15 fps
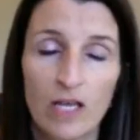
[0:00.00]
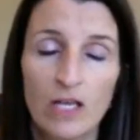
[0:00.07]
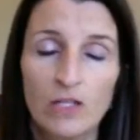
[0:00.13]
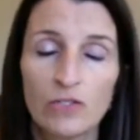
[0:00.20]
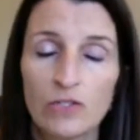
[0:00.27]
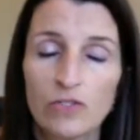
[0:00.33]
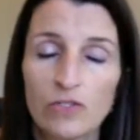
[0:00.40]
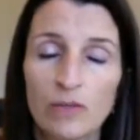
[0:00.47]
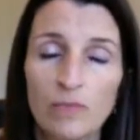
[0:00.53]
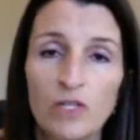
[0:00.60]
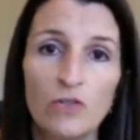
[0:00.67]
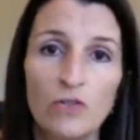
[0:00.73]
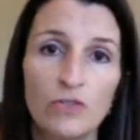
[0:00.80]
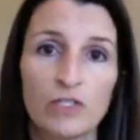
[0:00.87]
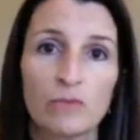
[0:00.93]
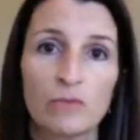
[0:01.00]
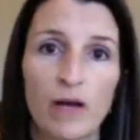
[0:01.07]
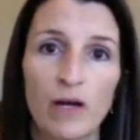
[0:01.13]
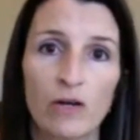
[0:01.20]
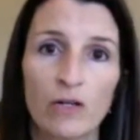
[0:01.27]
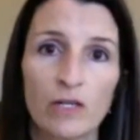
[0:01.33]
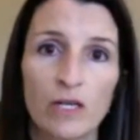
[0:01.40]
So somebody who's
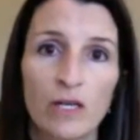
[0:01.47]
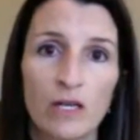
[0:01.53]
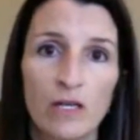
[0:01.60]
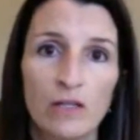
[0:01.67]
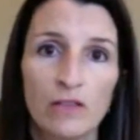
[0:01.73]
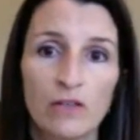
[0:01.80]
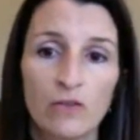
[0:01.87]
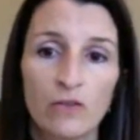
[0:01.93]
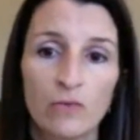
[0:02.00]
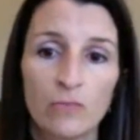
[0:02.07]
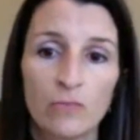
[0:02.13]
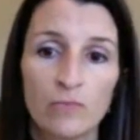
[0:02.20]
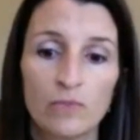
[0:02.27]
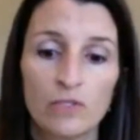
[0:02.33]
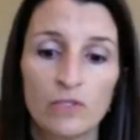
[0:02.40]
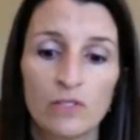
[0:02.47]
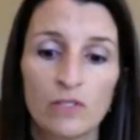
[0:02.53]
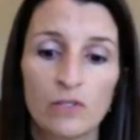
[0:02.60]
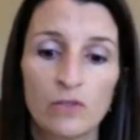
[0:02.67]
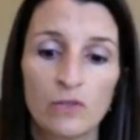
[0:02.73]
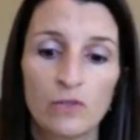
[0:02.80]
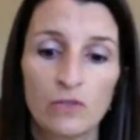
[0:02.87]
expired, they'll
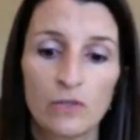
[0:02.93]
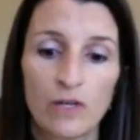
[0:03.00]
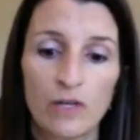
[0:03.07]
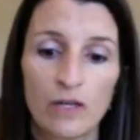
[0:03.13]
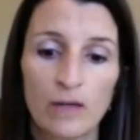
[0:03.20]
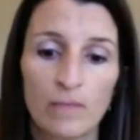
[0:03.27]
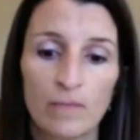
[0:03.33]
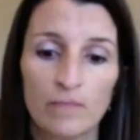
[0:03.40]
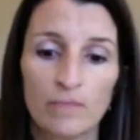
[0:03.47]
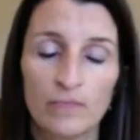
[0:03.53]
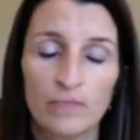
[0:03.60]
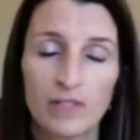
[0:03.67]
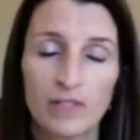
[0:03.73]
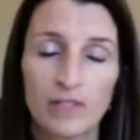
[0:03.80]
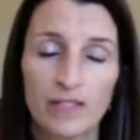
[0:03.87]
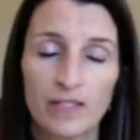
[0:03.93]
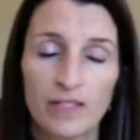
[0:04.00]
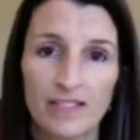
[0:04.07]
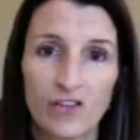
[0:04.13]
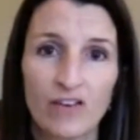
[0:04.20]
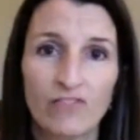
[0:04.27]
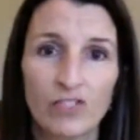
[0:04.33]
still they
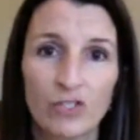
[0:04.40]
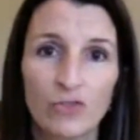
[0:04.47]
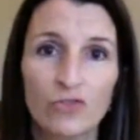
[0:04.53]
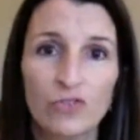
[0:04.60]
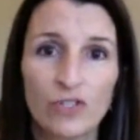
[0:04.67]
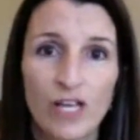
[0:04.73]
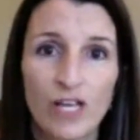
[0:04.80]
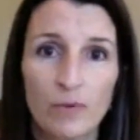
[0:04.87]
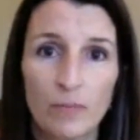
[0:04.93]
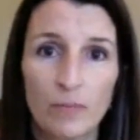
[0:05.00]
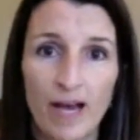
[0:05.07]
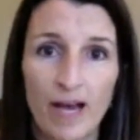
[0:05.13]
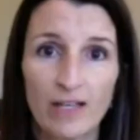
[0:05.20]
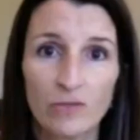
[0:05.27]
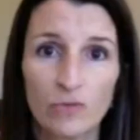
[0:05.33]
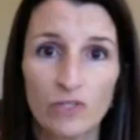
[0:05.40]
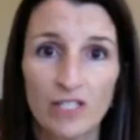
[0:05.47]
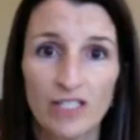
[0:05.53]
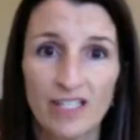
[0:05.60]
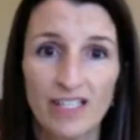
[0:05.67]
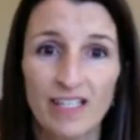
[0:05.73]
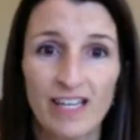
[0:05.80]
still have a username and password
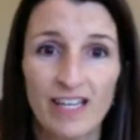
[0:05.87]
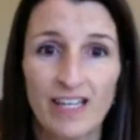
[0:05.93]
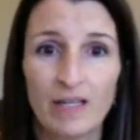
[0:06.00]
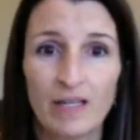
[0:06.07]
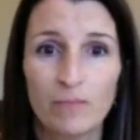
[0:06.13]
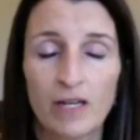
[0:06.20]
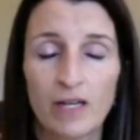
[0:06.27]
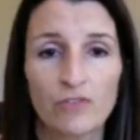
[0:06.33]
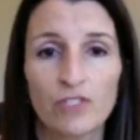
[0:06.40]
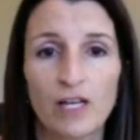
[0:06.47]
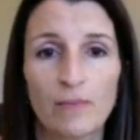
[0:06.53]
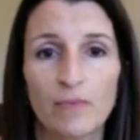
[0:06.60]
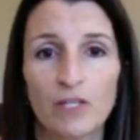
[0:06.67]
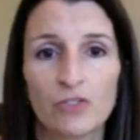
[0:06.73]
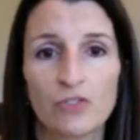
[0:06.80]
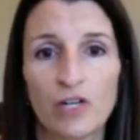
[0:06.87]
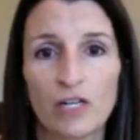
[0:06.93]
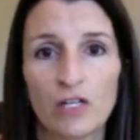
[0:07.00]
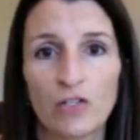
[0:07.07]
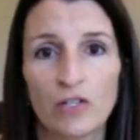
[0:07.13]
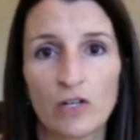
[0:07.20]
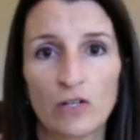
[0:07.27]
and can get in, but every time they try to
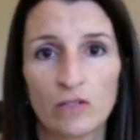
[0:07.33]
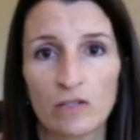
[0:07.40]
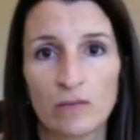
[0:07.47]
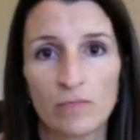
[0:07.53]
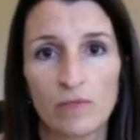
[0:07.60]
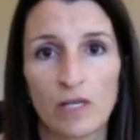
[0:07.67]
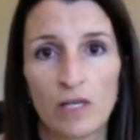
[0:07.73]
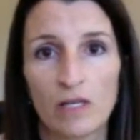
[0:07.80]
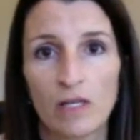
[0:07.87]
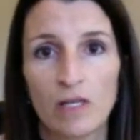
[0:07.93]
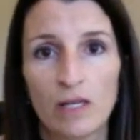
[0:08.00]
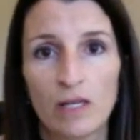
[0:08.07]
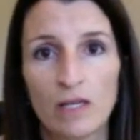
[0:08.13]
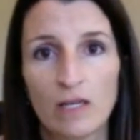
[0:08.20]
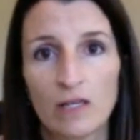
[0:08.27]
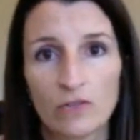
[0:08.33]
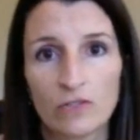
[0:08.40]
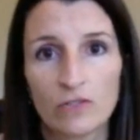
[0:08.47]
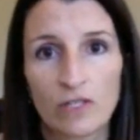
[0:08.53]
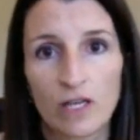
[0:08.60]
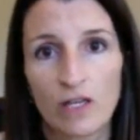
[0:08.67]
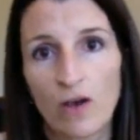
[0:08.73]
click on something, it'll
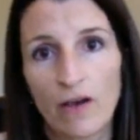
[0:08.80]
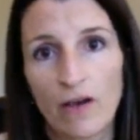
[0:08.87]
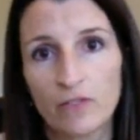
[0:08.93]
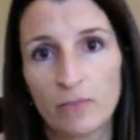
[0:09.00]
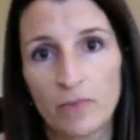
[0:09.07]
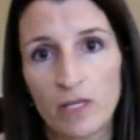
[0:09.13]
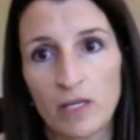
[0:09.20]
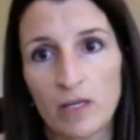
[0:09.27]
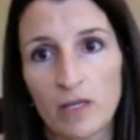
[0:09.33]
say you have to be